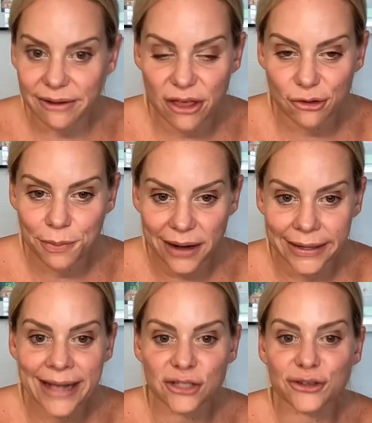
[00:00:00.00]
of other
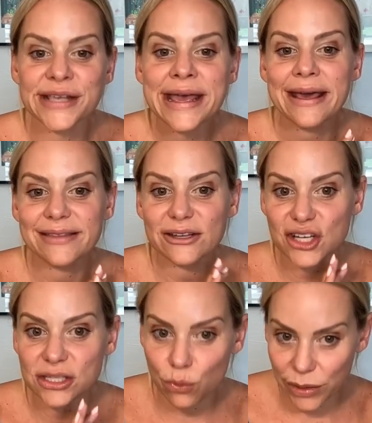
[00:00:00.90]
podcasters that
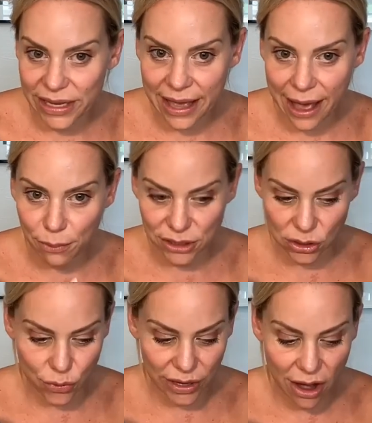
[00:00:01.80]
just recap what's
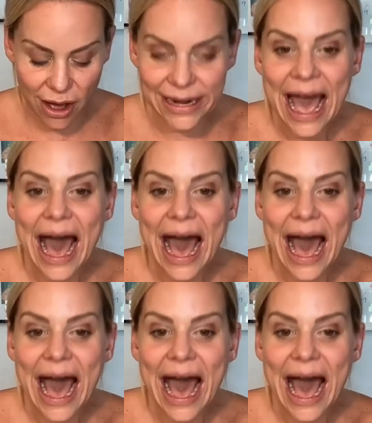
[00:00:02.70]
going on.